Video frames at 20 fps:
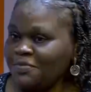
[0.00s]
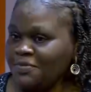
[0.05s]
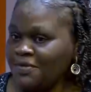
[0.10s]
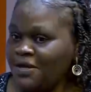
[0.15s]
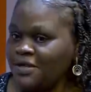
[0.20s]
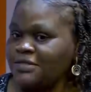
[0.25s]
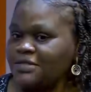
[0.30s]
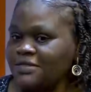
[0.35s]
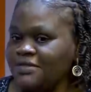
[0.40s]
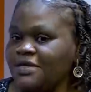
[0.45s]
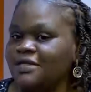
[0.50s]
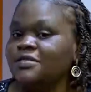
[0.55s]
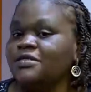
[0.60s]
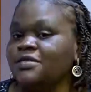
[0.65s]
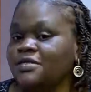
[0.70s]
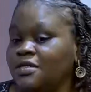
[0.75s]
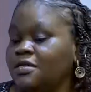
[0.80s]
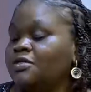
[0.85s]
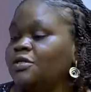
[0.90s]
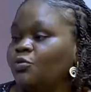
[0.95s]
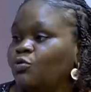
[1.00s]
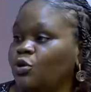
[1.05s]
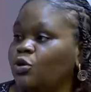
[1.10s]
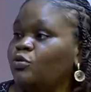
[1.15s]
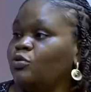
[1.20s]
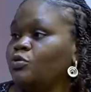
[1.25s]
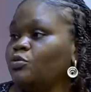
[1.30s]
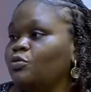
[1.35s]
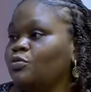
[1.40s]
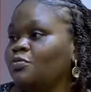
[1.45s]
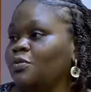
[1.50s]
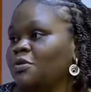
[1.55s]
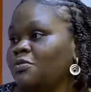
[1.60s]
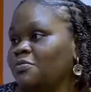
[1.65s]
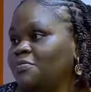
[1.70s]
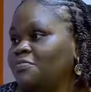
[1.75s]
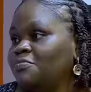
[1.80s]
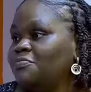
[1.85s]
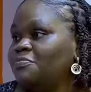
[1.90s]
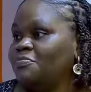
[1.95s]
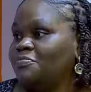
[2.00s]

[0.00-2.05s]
as in a teenager, we all know